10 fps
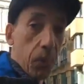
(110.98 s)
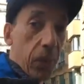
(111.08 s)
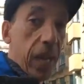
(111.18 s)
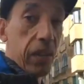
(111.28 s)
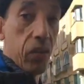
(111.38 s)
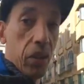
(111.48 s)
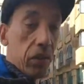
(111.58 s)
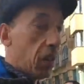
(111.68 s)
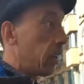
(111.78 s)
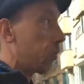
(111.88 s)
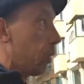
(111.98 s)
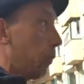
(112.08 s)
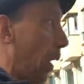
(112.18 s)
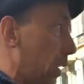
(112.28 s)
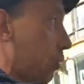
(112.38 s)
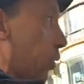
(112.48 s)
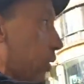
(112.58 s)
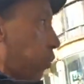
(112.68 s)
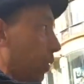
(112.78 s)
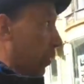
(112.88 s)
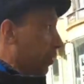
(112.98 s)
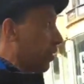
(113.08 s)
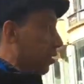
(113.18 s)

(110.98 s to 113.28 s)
of patriots. Andrew Patrick's with us